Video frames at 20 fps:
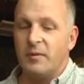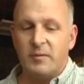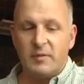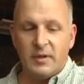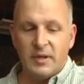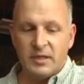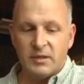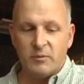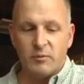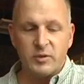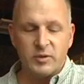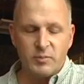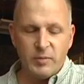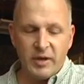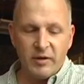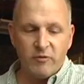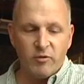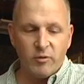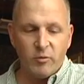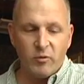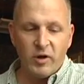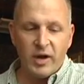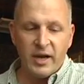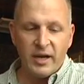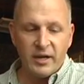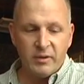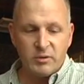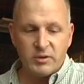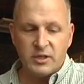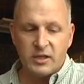It was made from rye,
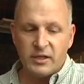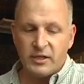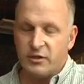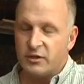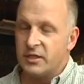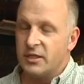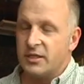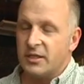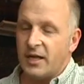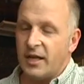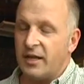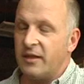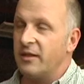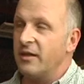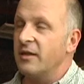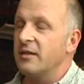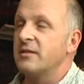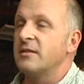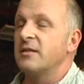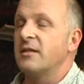and it was clear just like this.